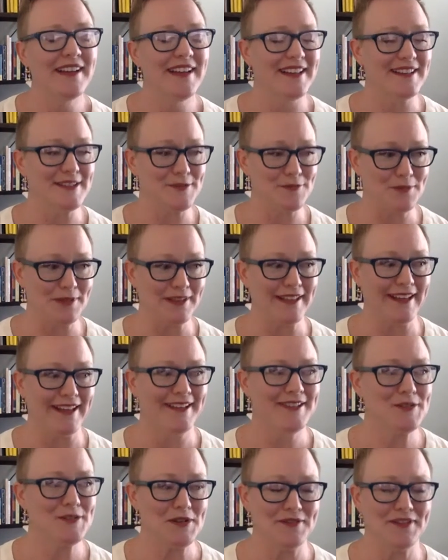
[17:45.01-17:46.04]
It's really
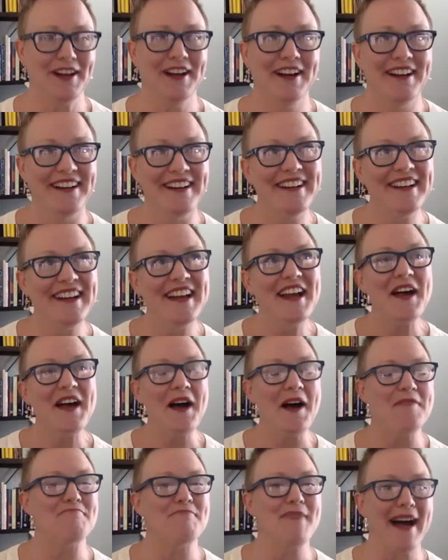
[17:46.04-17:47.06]
sort of
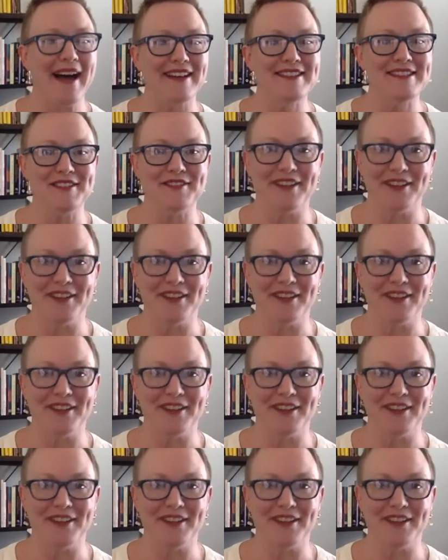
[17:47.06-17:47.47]
a massive